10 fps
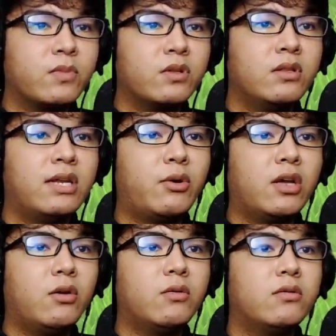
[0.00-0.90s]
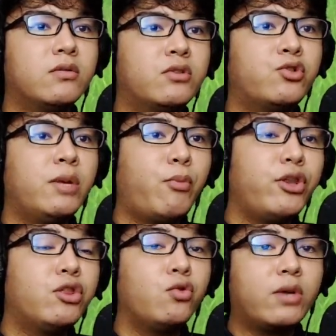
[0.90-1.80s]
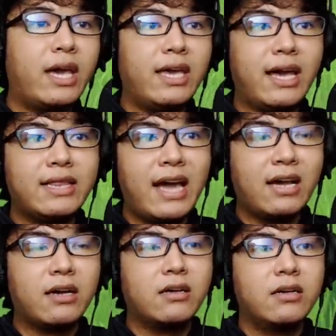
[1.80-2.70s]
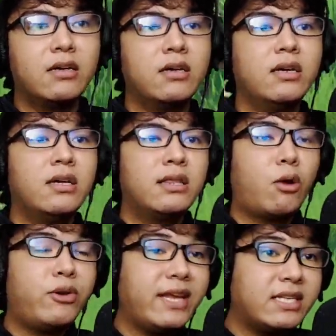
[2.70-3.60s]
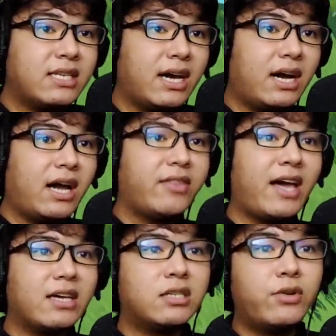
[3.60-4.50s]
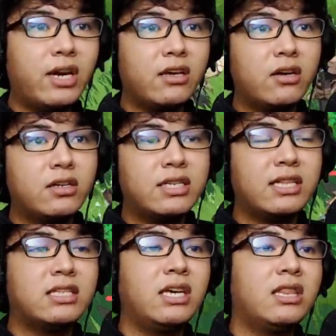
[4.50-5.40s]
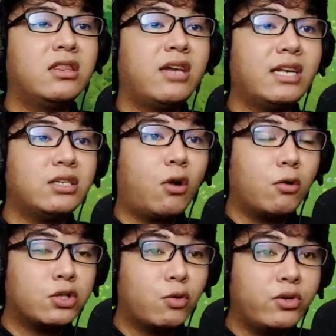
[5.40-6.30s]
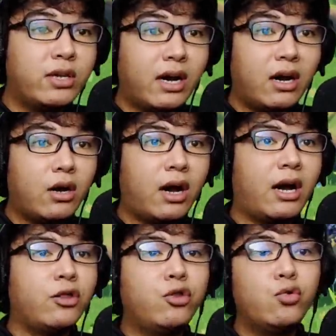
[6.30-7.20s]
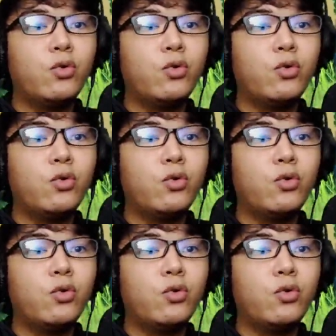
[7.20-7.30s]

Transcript: there we go, 3.2k attack. Now this attack is really good, since it does also do